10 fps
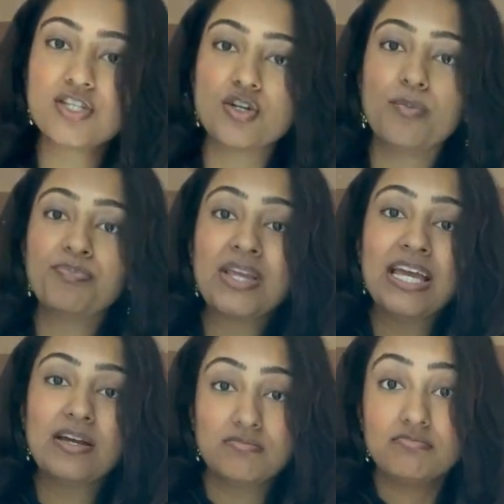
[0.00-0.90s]
so
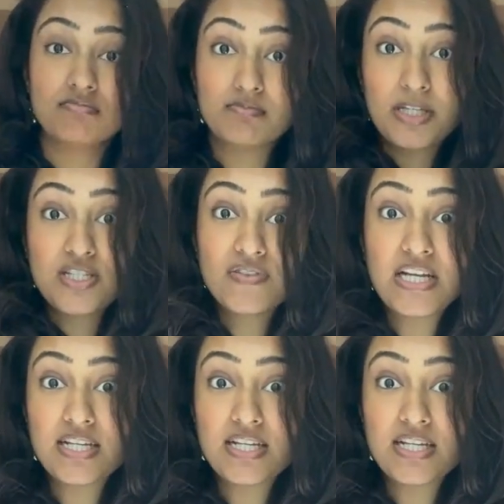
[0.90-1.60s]
because of the colors